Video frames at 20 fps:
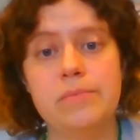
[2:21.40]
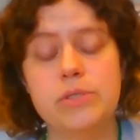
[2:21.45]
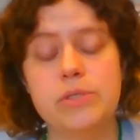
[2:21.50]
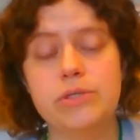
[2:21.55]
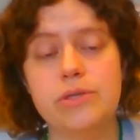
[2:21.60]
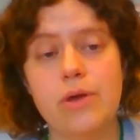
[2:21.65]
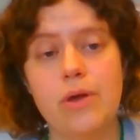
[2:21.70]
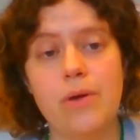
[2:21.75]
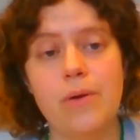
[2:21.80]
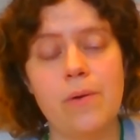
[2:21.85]

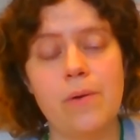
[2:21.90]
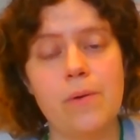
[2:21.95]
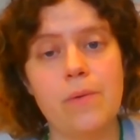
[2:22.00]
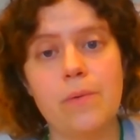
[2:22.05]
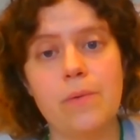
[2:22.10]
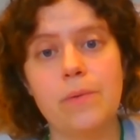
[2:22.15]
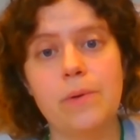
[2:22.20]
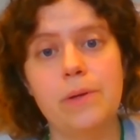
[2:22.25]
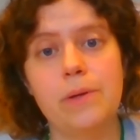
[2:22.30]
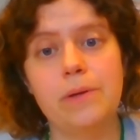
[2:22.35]

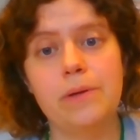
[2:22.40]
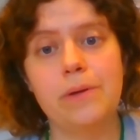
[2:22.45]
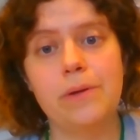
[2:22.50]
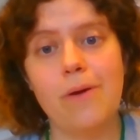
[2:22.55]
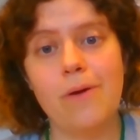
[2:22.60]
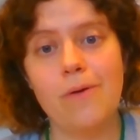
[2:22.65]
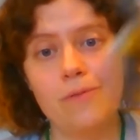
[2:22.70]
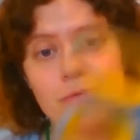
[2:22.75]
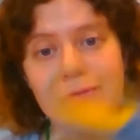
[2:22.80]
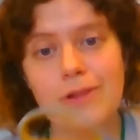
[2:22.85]
So
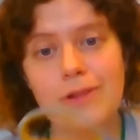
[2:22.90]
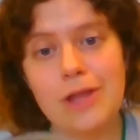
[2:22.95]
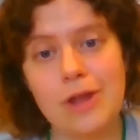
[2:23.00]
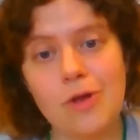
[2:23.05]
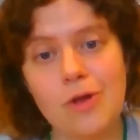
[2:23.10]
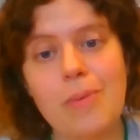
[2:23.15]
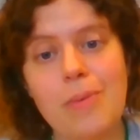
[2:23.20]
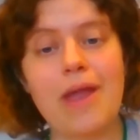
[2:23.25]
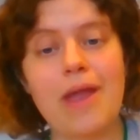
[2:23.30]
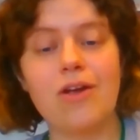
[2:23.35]
hopefully
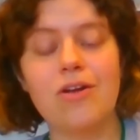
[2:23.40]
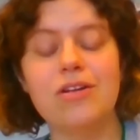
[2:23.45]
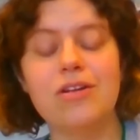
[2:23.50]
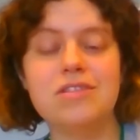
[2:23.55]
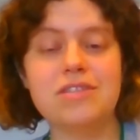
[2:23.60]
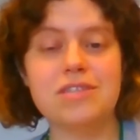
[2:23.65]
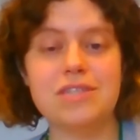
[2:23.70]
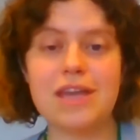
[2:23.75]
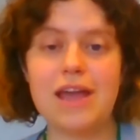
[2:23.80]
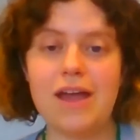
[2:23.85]
your
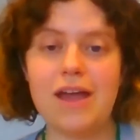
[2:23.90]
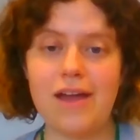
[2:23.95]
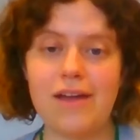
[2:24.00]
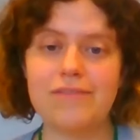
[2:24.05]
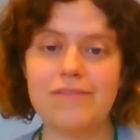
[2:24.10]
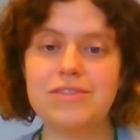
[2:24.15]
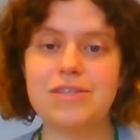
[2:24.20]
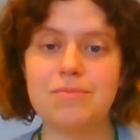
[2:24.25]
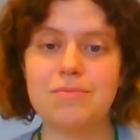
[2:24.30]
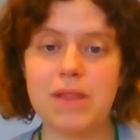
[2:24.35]
parents
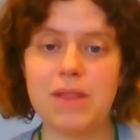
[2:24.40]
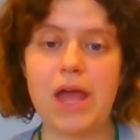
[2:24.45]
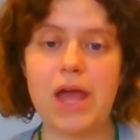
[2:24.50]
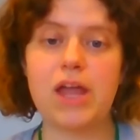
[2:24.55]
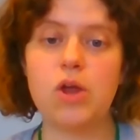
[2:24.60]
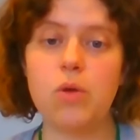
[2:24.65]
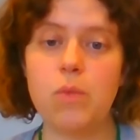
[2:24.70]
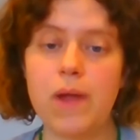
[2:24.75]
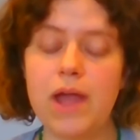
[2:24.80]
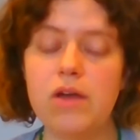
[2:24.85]
have some
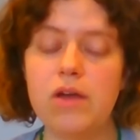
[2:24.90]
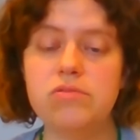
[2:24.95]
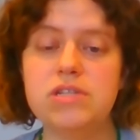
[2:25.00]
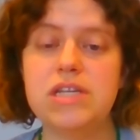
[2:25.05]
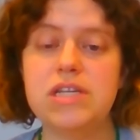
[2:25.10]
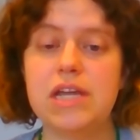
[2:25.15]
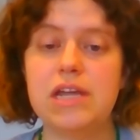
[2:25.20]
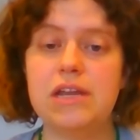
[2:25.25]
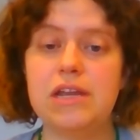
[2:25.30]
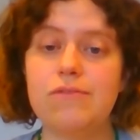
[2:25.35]
lying
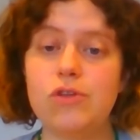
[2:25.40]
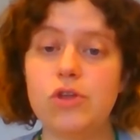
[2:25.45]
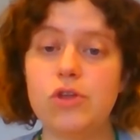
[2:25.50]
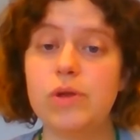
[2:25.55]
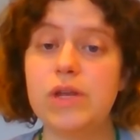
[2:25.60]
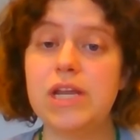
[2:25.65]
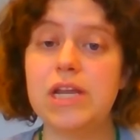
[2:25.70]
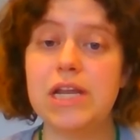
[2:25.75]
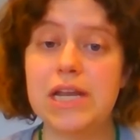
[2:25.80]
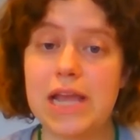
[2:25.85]
around, and if you
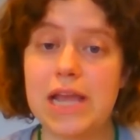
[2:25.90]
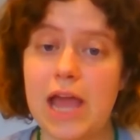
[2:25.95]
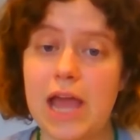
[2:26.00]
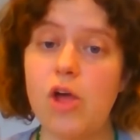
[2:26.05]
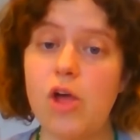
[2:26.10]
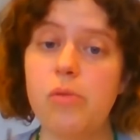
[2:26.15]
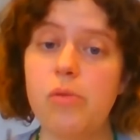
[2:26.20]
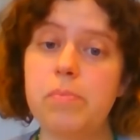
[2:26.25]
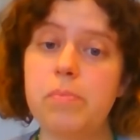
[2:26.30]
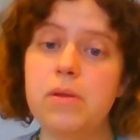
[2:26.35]
need any
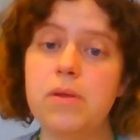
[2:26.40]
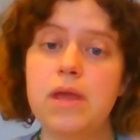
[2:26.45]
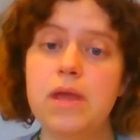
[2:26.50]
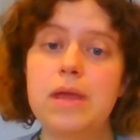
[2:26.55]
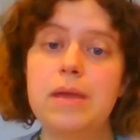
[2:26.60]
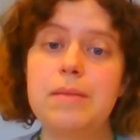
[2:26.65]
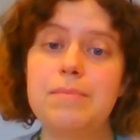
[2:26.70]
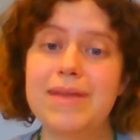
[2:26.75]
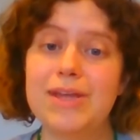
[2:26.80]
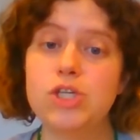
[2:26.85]
help,
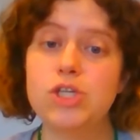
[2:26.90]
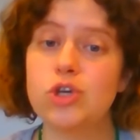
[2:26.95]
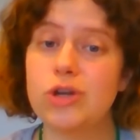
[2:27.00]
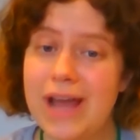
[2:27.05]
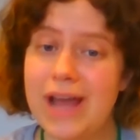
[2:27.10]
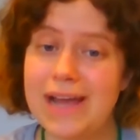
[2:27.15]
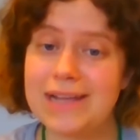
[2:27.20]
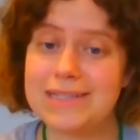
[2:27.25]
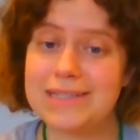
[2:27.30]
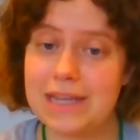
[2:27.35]
make sure
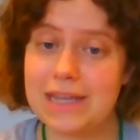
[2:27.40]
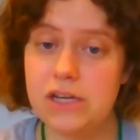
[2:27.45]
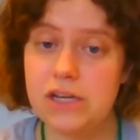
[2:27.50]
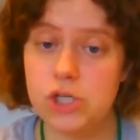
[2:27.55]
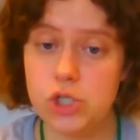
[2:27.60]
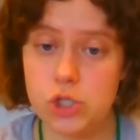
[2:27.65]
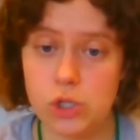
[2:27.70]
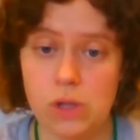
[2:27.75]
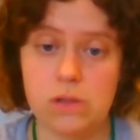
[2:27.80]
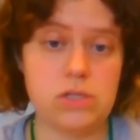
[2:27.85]
to ask an
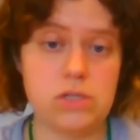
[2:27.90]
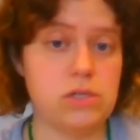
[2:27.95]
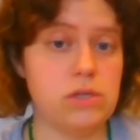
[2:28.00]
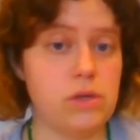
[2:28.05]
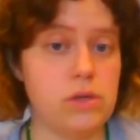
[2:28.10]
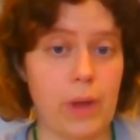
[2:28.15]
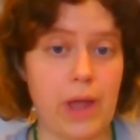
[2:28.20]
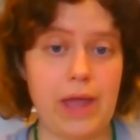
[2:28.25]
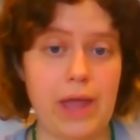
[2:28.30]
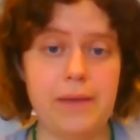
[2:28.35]
adult,
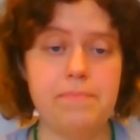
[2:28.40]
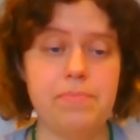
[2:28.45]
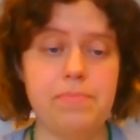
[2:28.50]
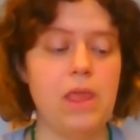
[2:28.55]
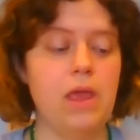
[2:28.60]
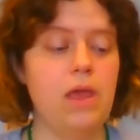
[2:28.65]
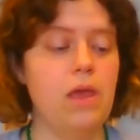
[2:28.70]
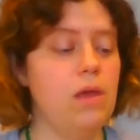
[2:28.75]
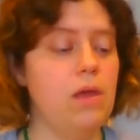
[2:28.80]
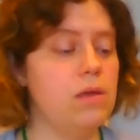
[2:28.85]
okay?
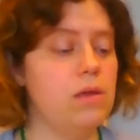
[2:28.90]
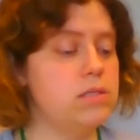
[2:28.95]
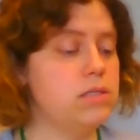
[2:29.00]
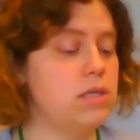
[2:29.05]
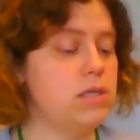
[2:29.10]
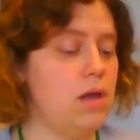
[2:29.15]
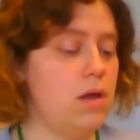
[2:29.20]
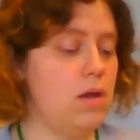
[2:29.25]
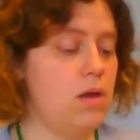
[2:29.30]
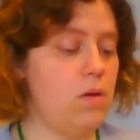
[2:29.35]

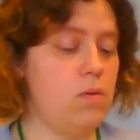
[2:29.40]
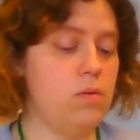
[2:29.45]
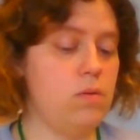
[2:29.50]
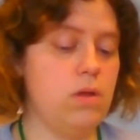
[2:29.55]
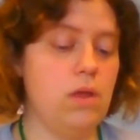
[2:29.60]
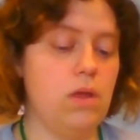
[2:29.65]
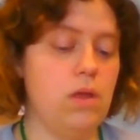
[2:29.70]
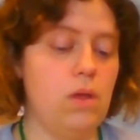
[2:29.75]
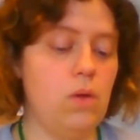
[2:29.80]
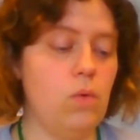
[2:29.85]

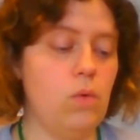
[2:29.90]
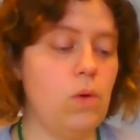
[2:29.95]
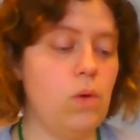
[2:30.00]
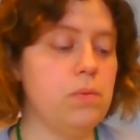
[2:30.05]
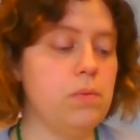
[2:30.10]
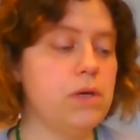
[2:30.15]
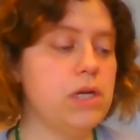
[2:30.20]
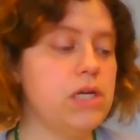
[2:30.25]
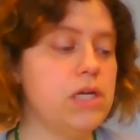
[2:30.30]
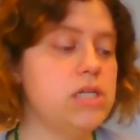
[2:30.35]
So
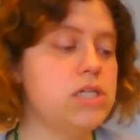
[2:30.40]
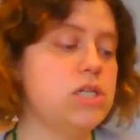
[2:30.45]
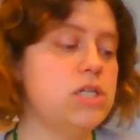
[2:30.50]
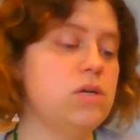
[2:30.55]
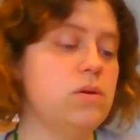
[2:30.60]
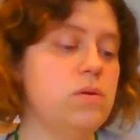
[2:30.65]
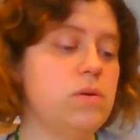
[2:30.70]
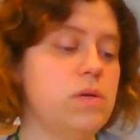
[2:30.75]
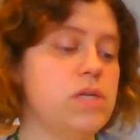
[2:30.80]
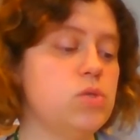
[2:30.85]
what we're gonna
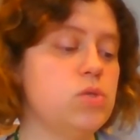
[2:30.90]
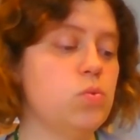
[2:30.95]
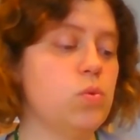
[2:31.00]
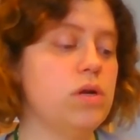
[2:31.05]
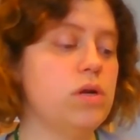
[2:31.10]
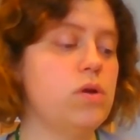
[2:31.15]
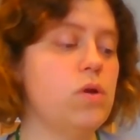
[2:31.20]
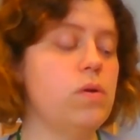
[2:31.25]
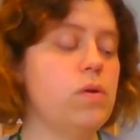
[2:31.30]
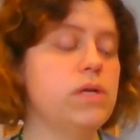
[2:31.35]
do is
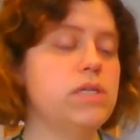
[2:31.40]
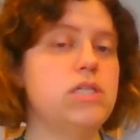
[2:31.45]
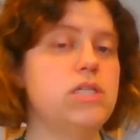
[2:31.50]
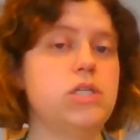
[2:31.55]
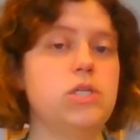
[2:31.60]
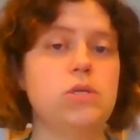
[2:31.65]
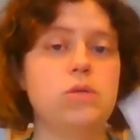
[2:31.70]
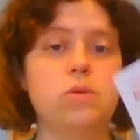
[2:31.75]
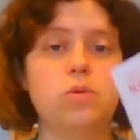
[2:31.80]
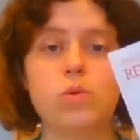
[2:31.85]
we're going
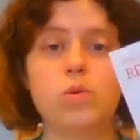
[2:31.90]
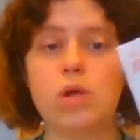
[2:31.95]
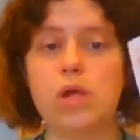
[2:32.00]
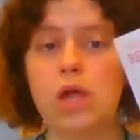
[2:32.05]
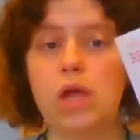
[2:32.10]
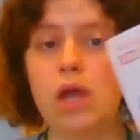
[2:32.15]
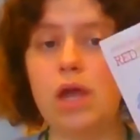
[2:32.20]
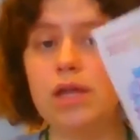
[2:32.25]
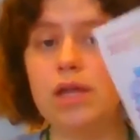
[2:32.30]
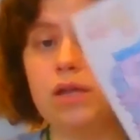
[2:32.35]
to
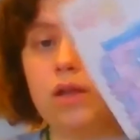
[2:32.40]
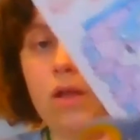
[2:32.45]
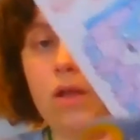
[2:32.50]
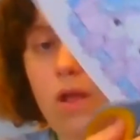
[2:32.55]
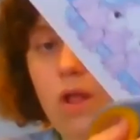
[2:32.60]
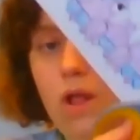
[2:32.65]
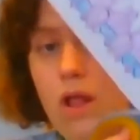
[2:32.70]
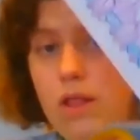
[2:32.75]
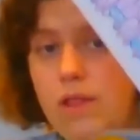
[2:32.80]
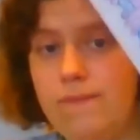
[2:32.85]
cut
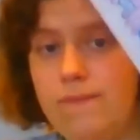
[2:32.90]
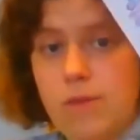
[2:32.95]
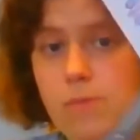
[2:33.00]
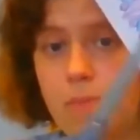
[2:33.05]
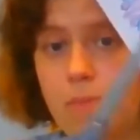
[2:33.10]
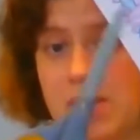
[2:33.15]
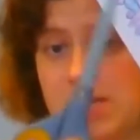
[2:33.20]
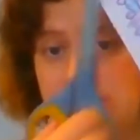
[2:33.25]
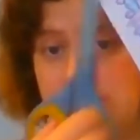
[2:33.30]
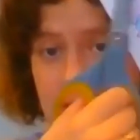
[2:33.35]
all of the
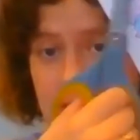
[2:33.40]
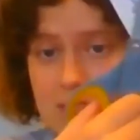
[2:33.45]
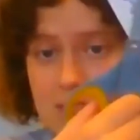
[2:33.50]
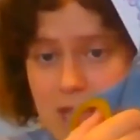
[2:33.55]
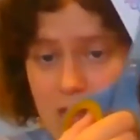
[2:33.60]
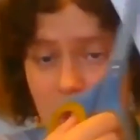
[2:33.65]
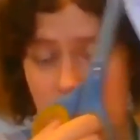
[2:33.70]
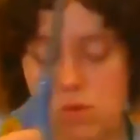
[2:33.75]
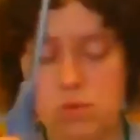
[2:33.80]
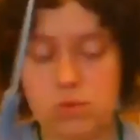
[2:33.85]
pieces
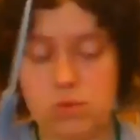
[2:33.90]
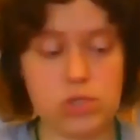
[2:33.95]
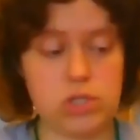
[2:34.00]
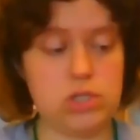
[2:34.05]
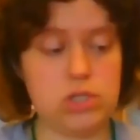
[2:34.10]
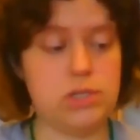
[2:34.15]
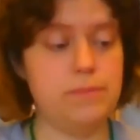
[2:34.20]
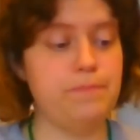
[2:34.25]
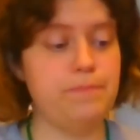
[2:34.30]
out,